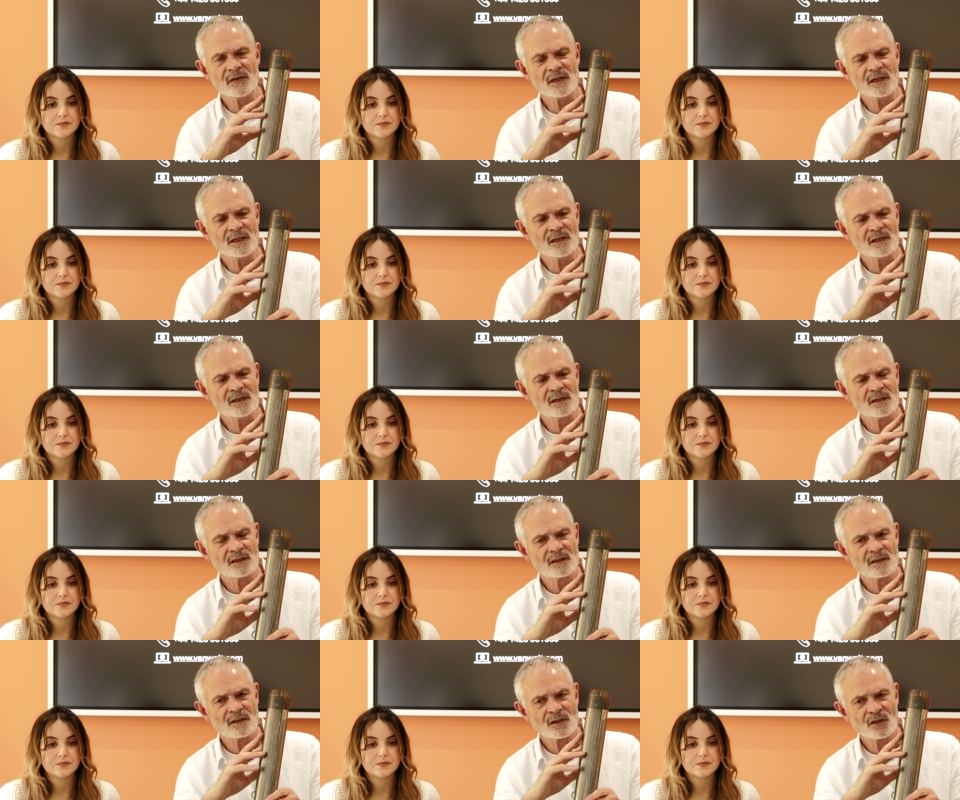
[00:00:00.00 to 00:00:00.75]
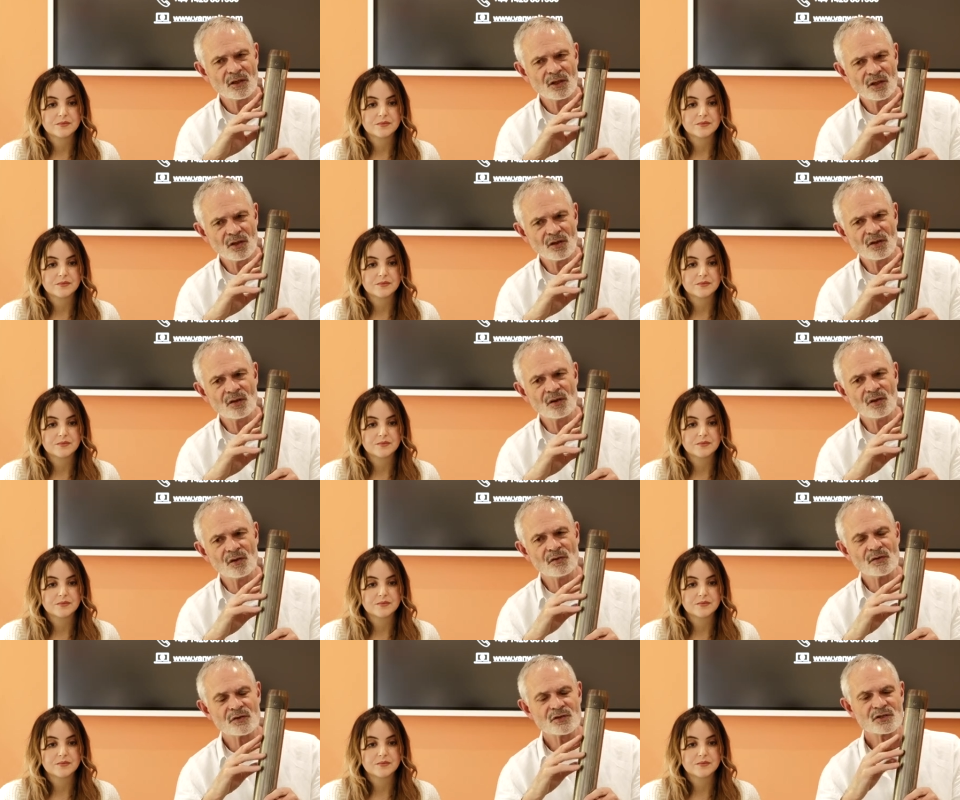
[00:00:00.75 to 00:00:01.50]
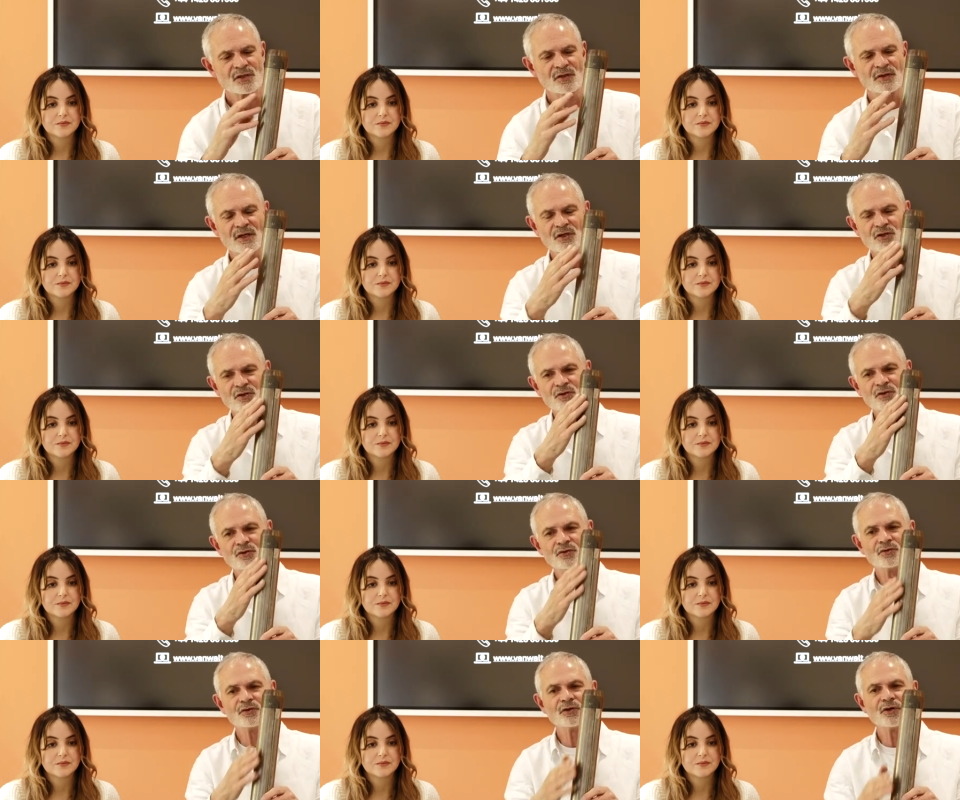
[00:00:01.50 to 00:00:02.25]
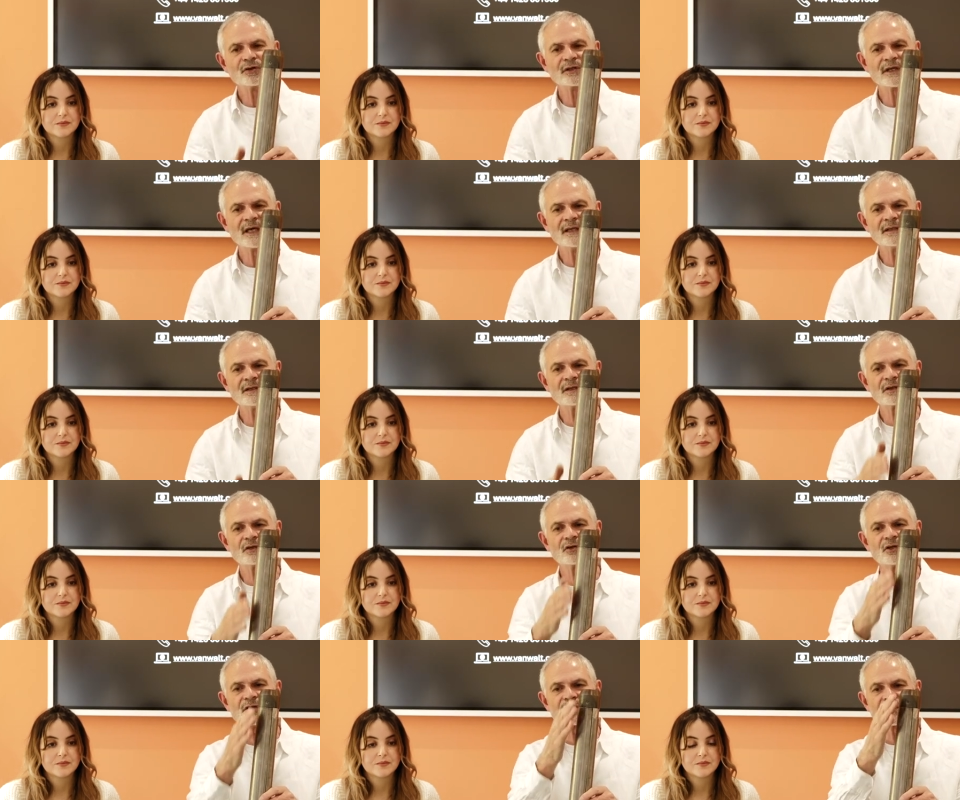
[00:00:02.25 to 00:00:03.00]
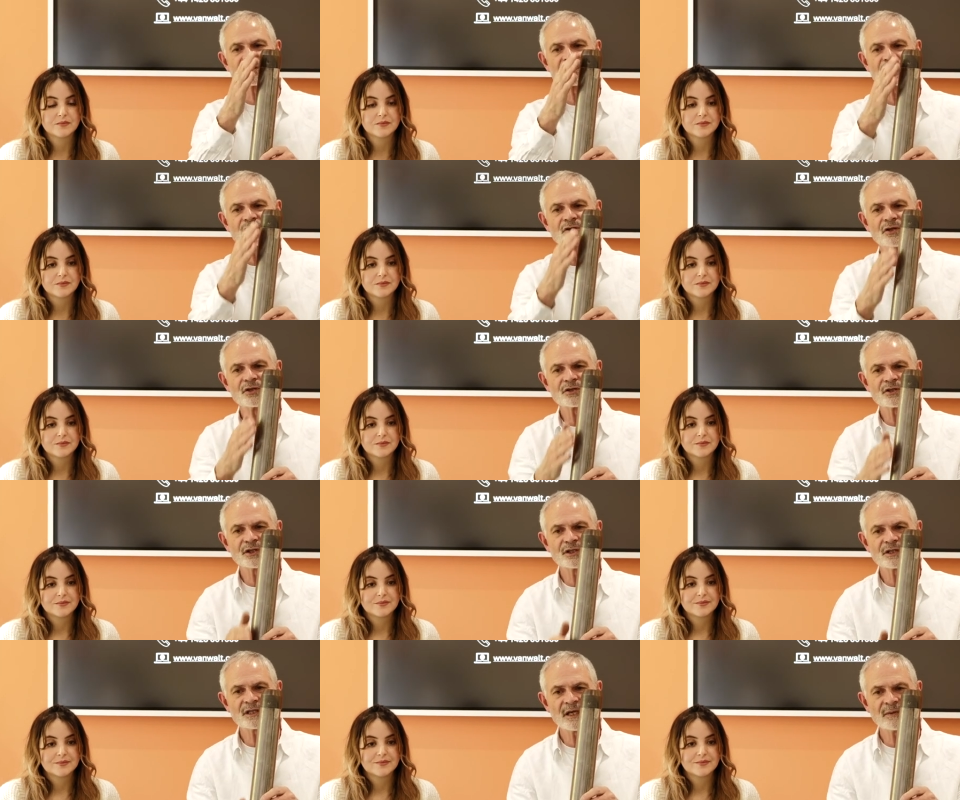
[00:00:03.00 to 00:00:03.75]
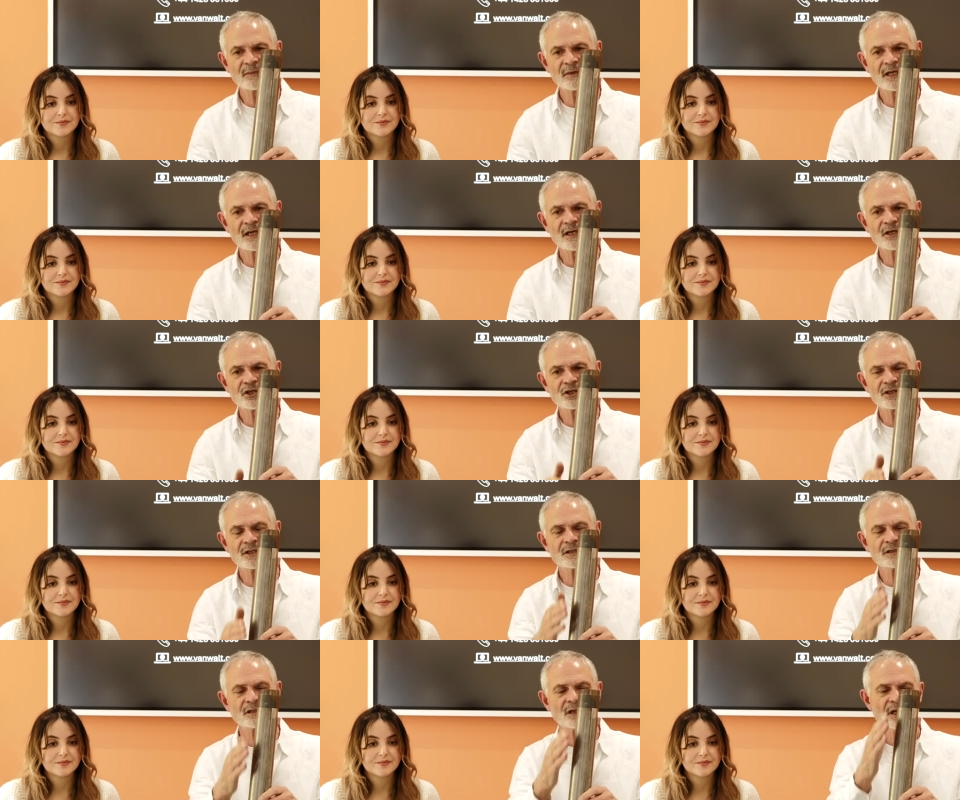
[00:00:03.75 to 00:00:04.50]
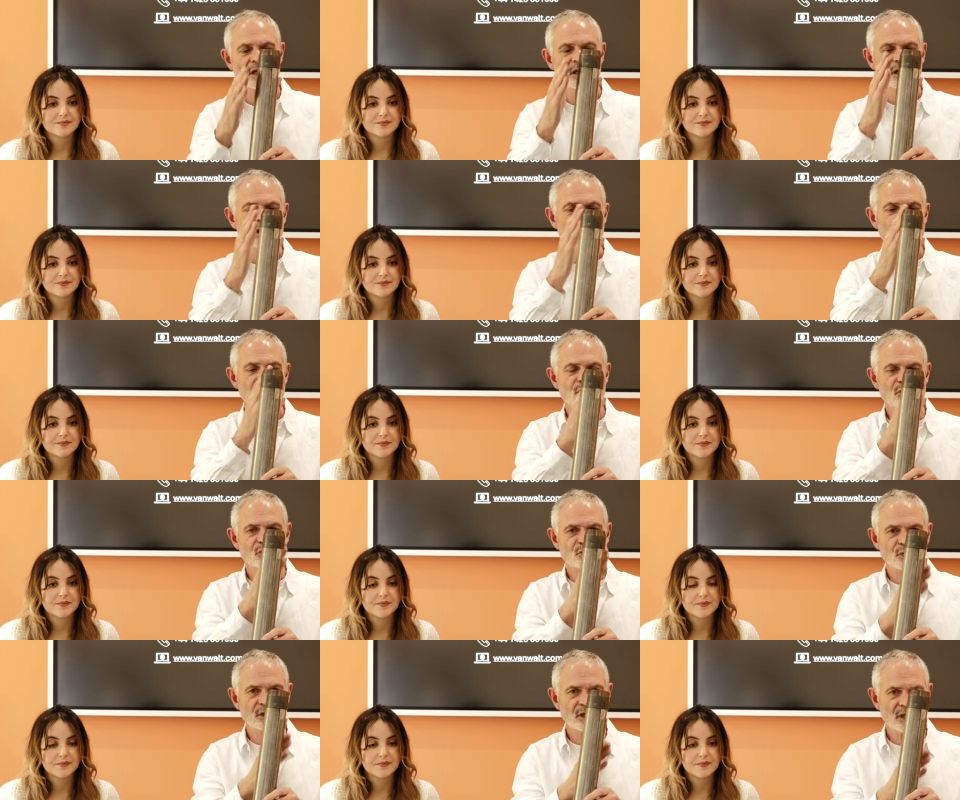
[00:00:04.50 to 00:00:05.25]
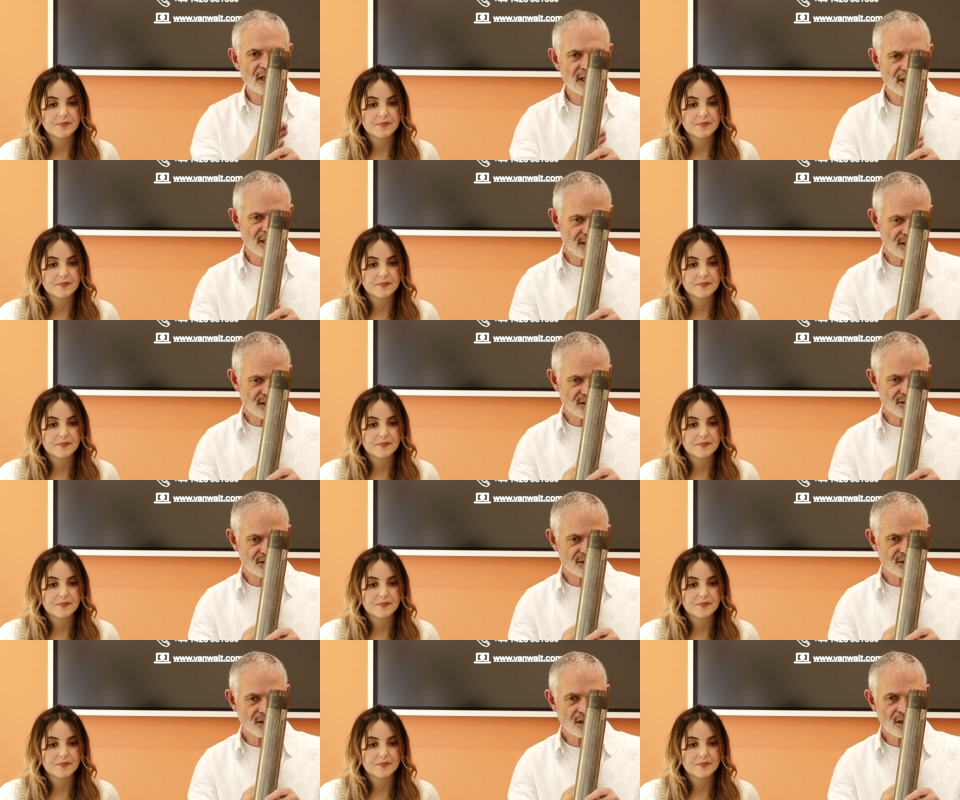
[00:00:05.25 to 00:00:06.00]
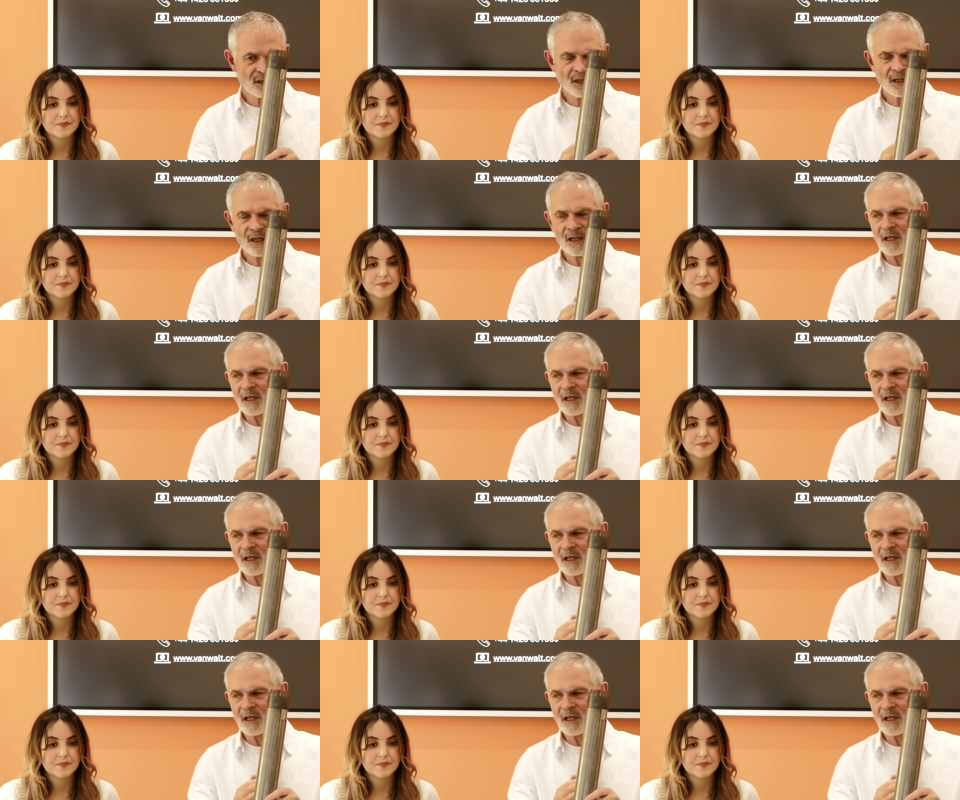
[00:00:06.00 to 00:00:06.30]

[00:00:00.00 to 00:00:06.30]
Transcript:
Speaker 1: the whole so that you do not get the cross, cross contamination between layers.